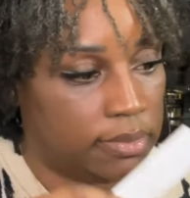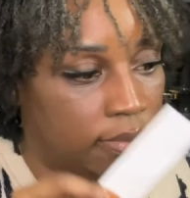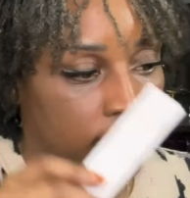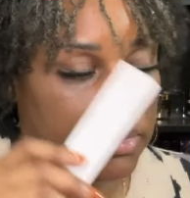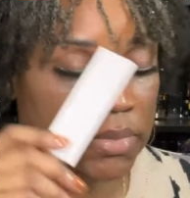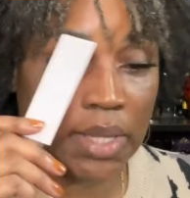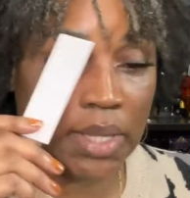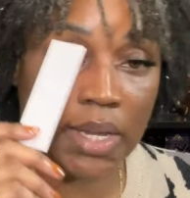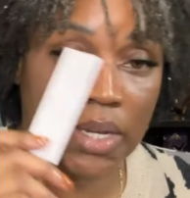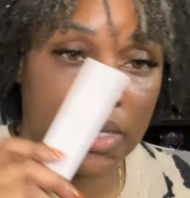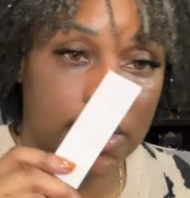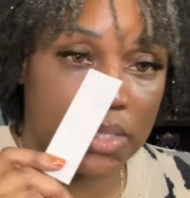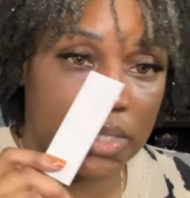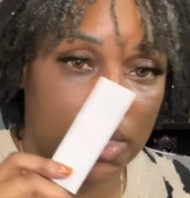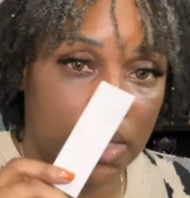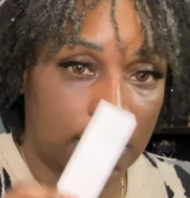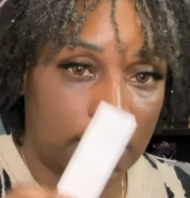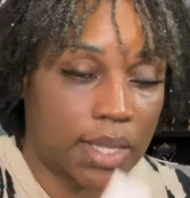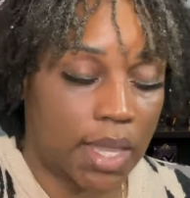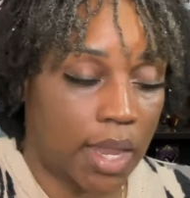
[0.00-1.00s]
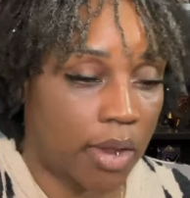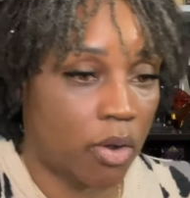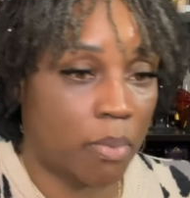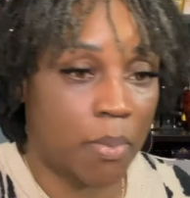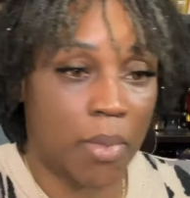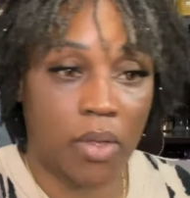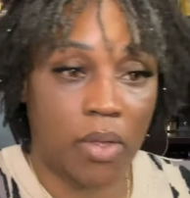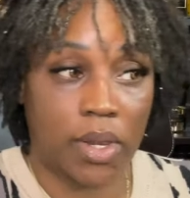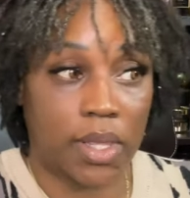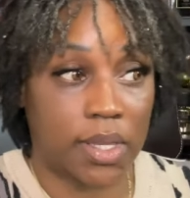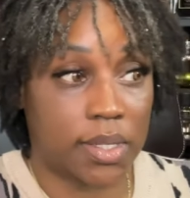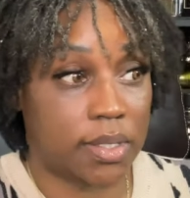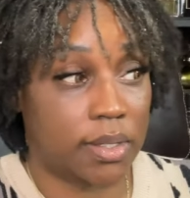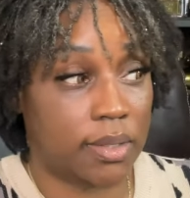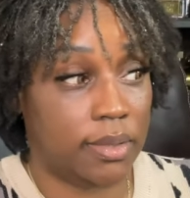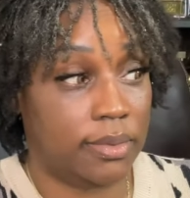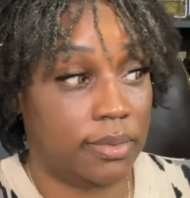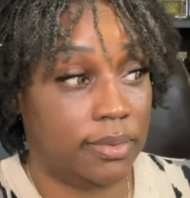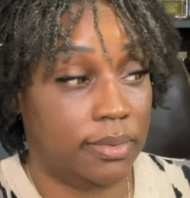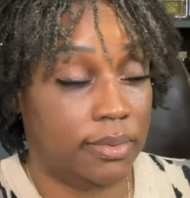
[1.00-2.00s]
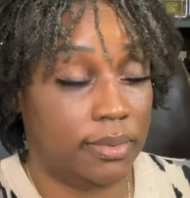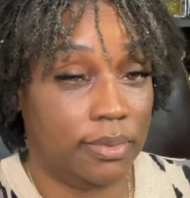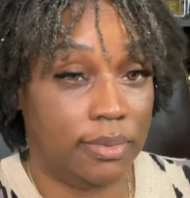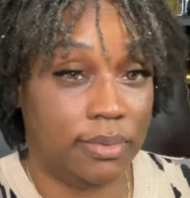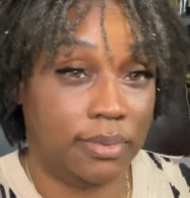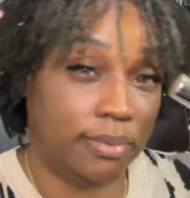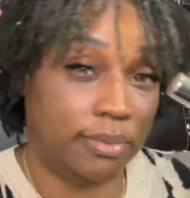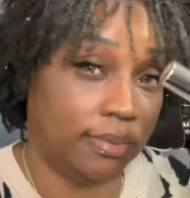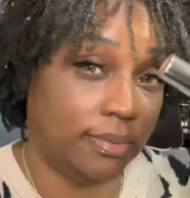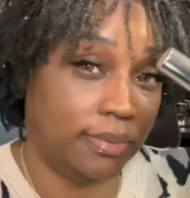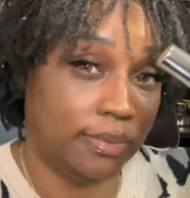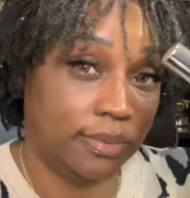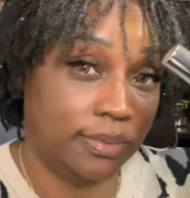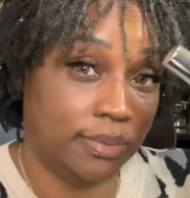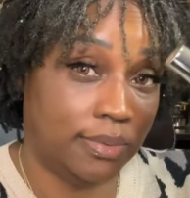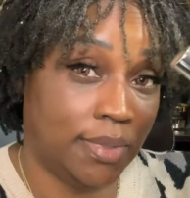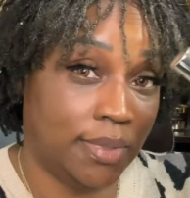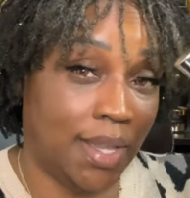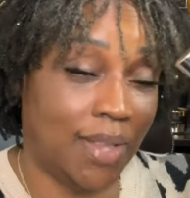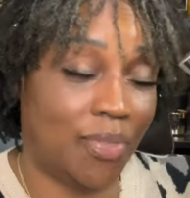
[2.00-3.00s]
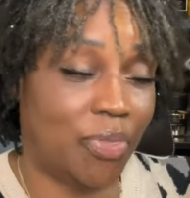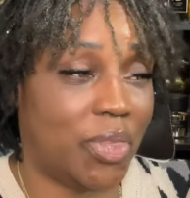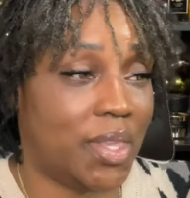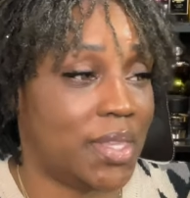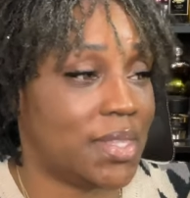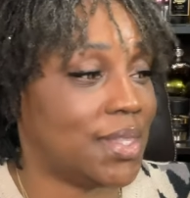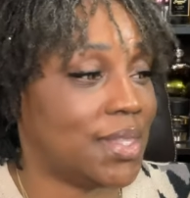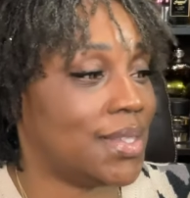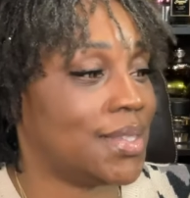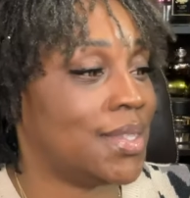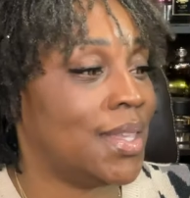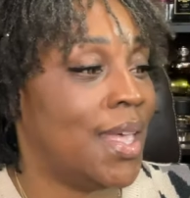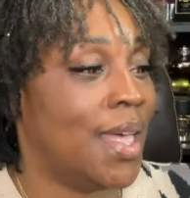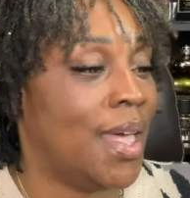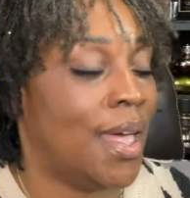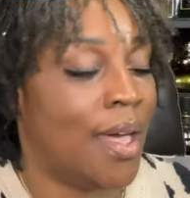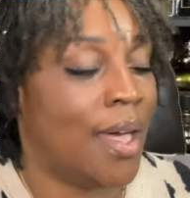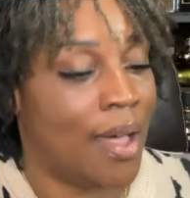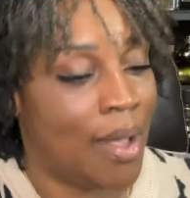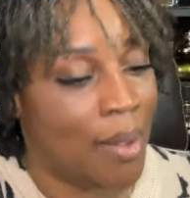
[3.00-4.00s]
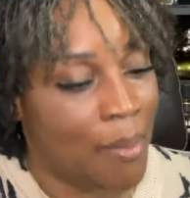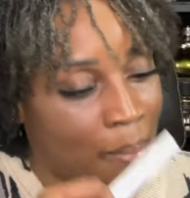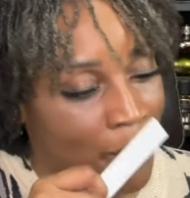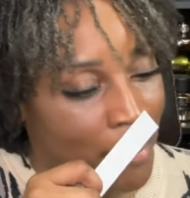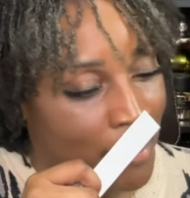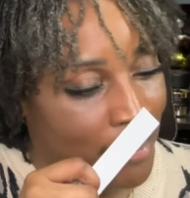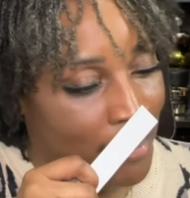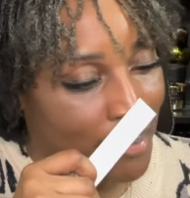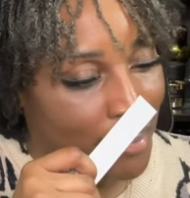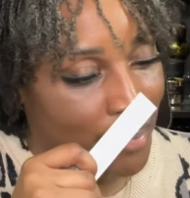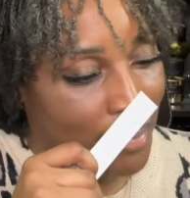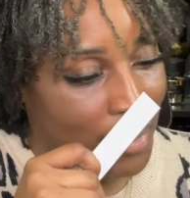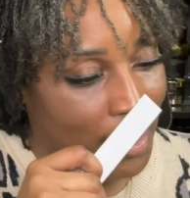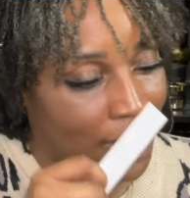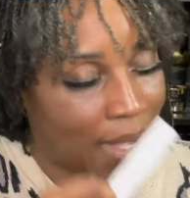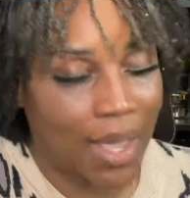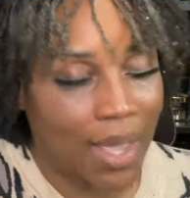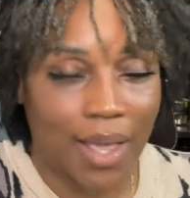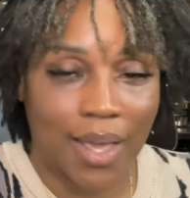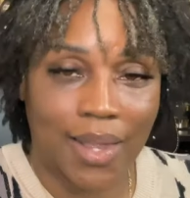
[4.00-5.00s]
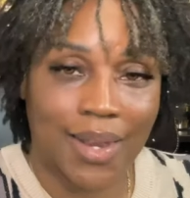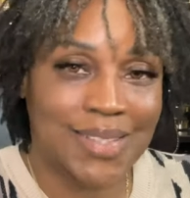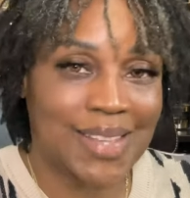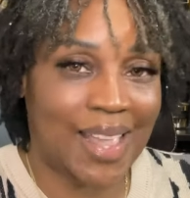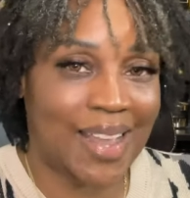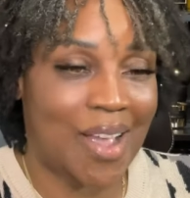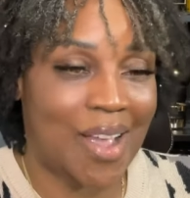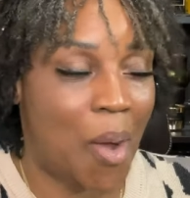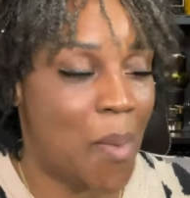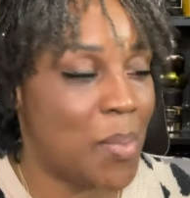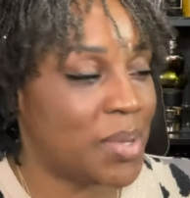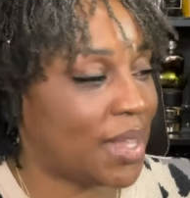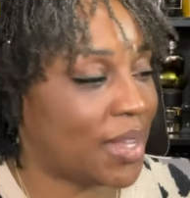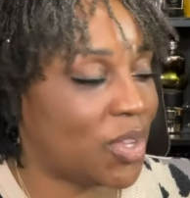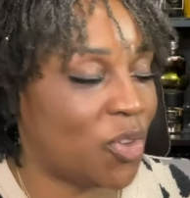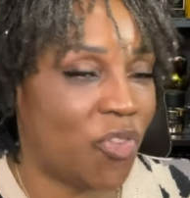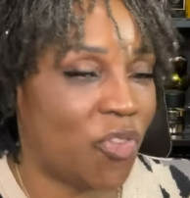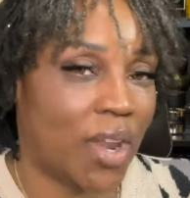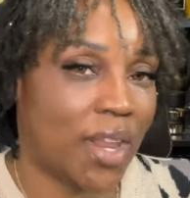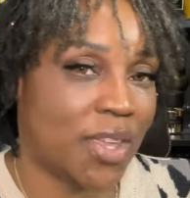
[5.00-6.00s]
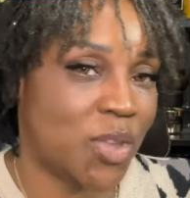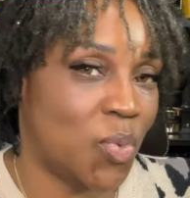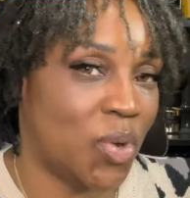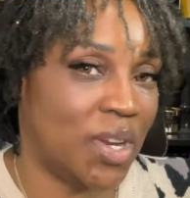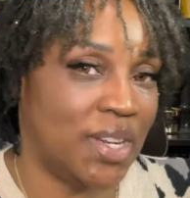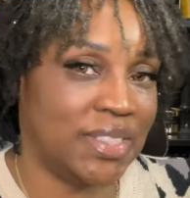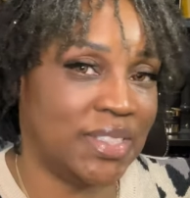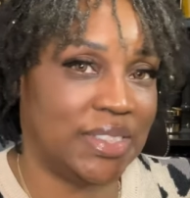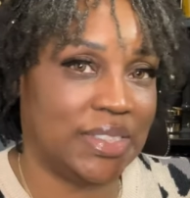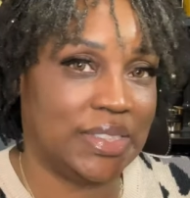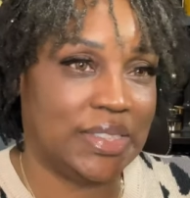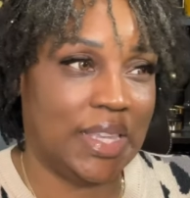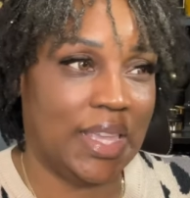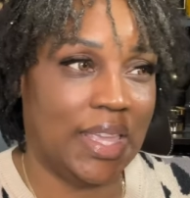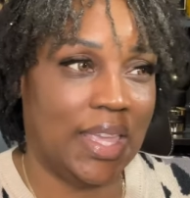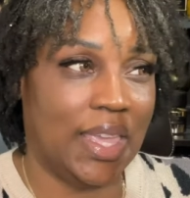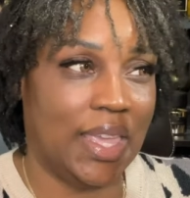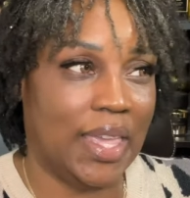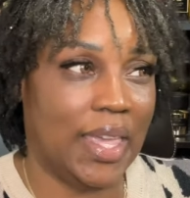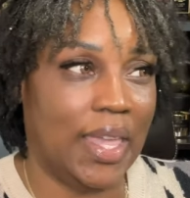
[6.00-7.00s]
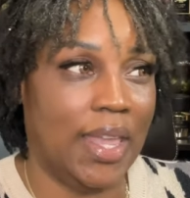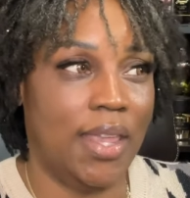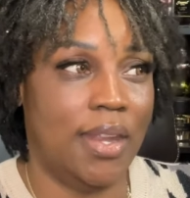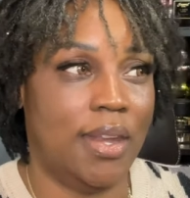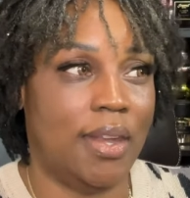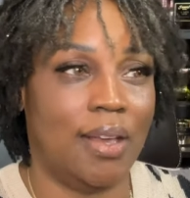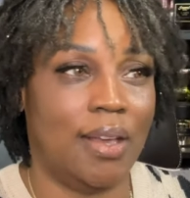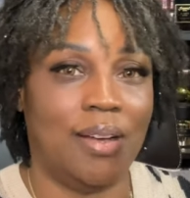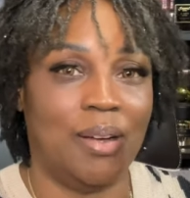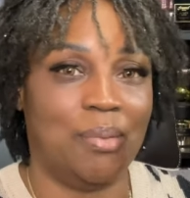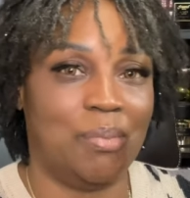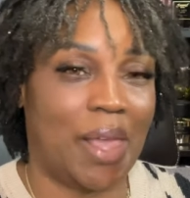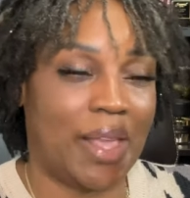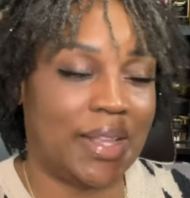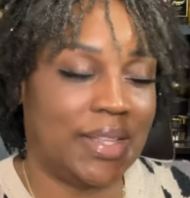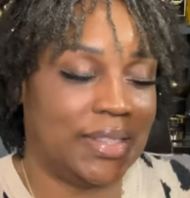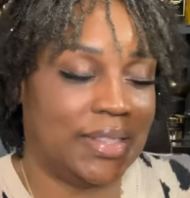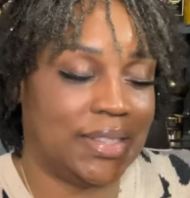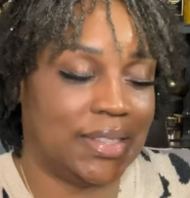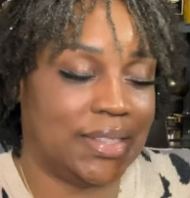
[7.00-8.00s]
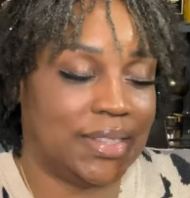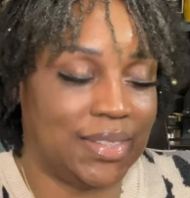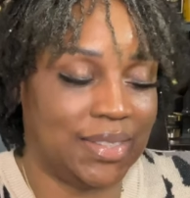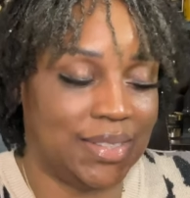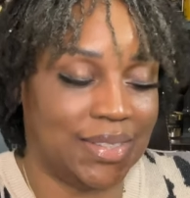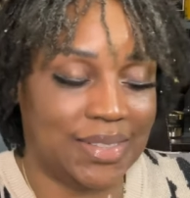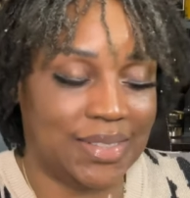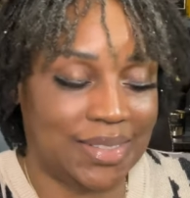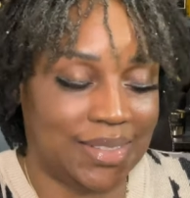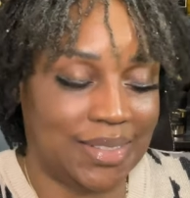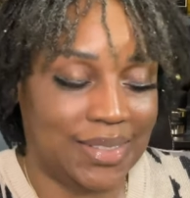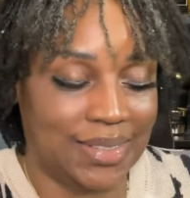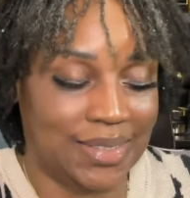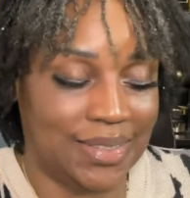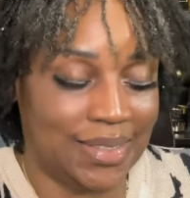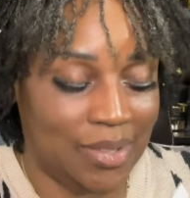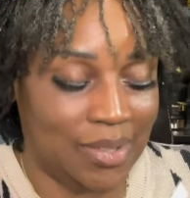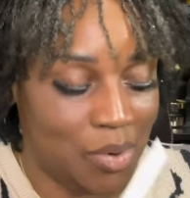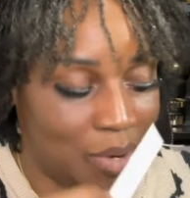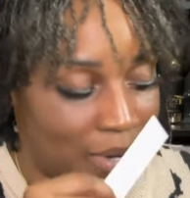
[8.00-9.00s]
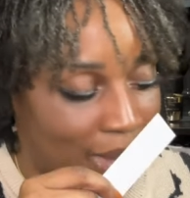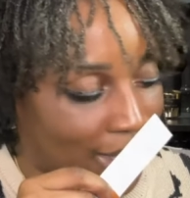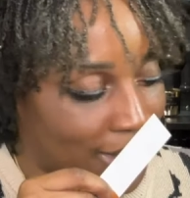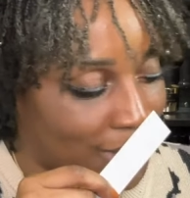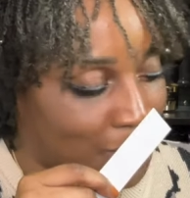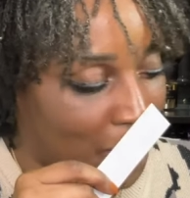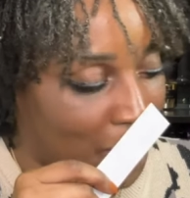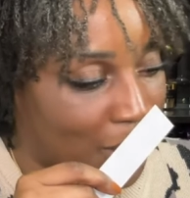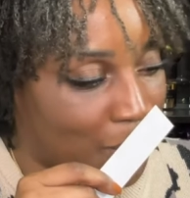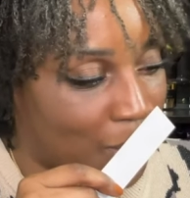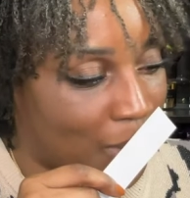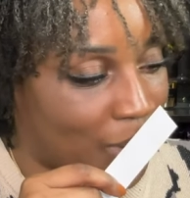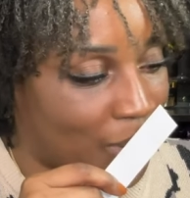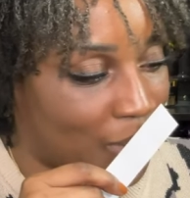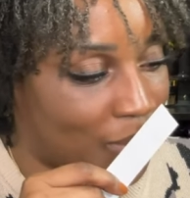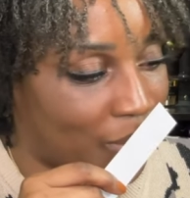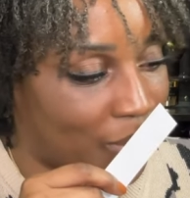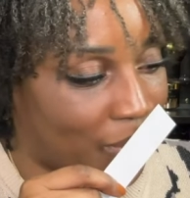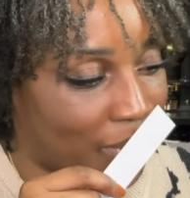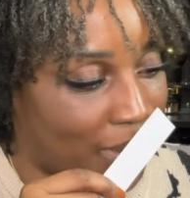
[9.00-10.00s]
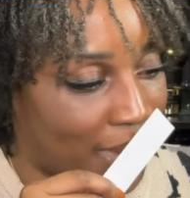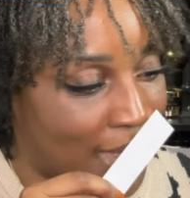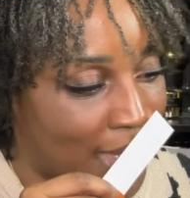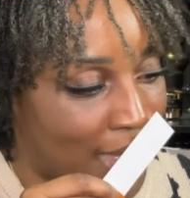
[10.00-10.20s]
That is Caramel Elixir. This is, God, it's like almost like you feel like you want to just eat it up. Like just, oh God, it's making me hungry.